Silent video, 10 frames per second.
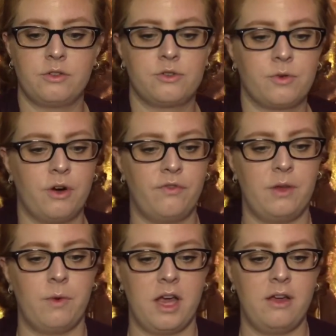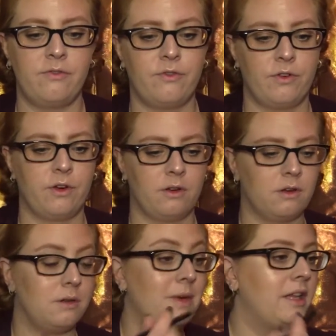Trophy Wife
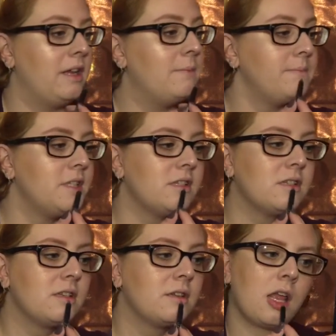on my lips.